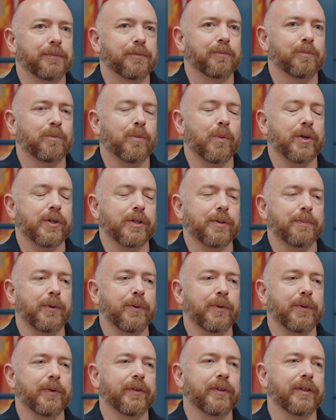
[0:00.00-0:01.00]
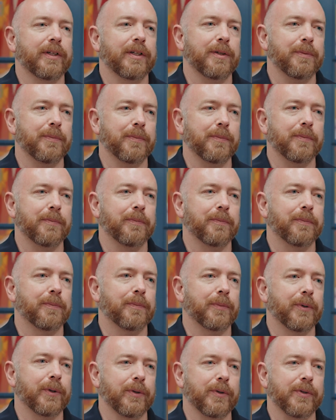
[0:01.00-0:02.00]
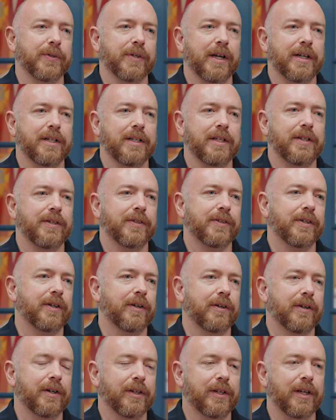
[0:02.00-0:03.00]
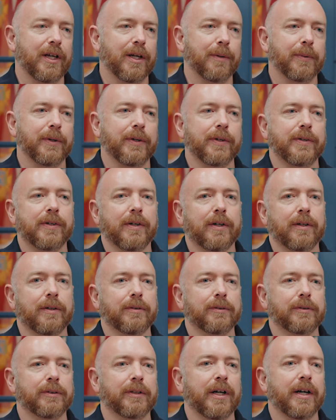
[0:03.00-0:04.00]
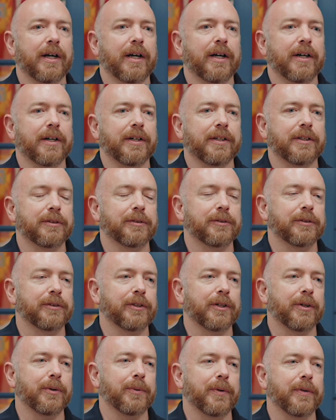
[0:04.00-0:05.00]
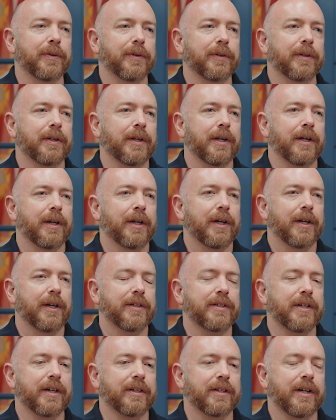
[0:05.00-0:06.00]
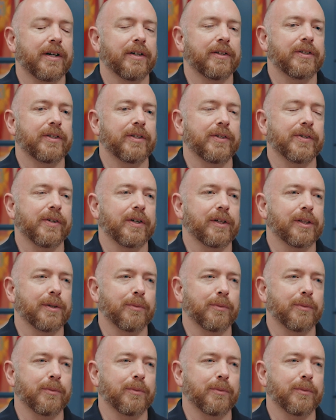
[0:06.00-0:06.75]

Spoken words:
more smoothly produce IDs here on campus, and with technologies like the